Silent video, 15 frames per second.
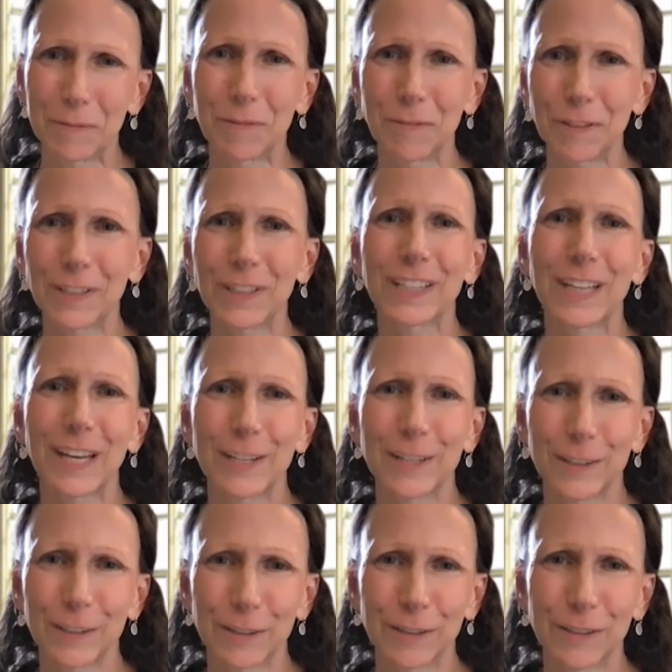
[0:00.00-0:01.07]
feeling like
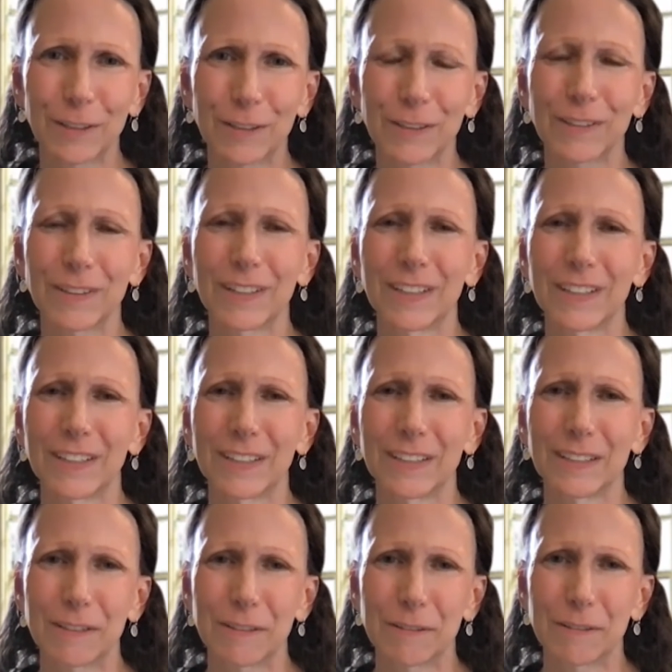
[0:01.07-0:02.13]
you're you're
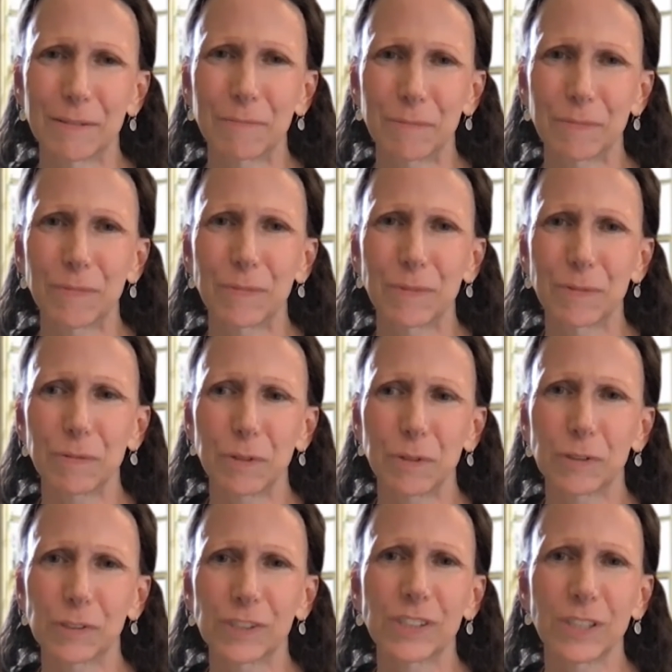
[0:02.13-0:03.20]

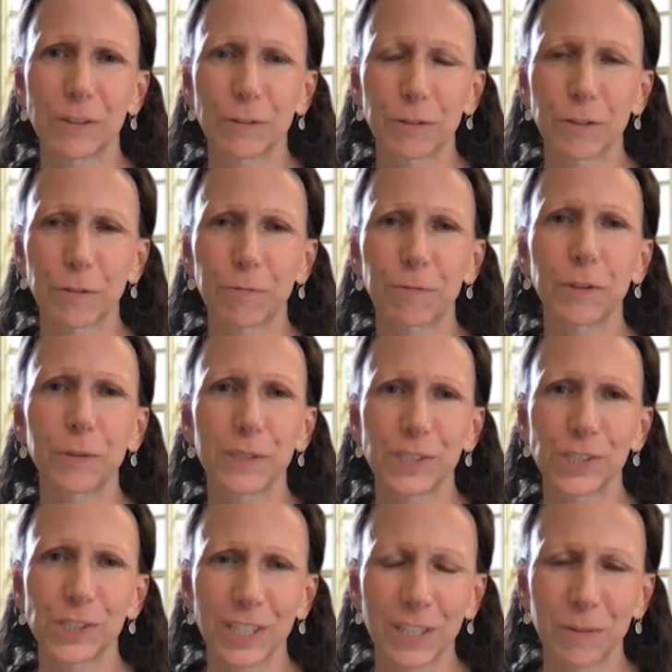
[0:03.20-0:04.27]
you're, you're
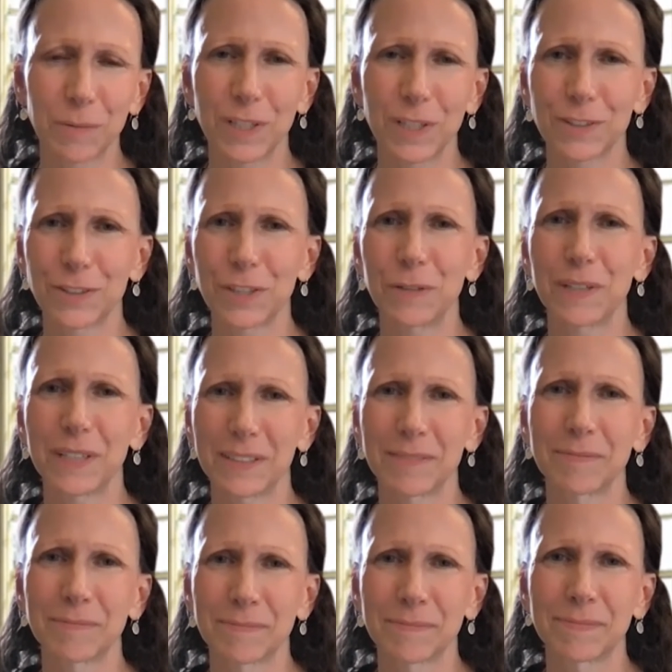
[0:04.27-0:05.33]
flourishing in what you're doing.
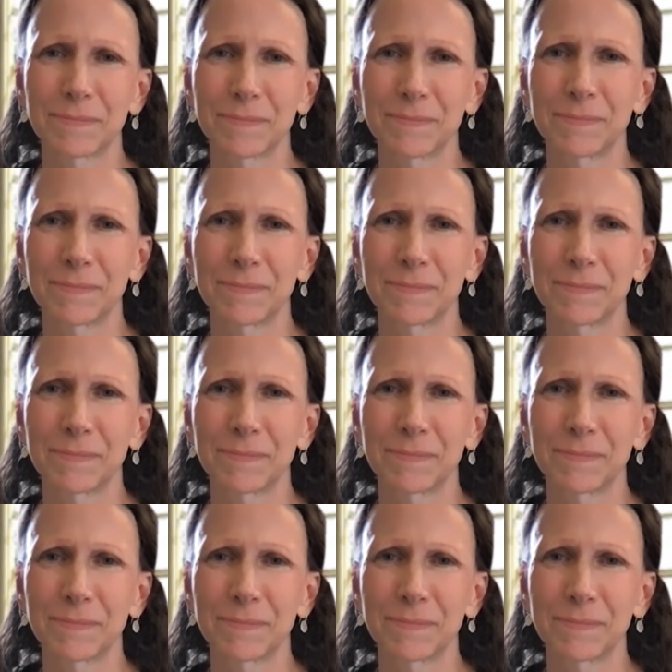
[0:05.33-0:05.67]
Yeah,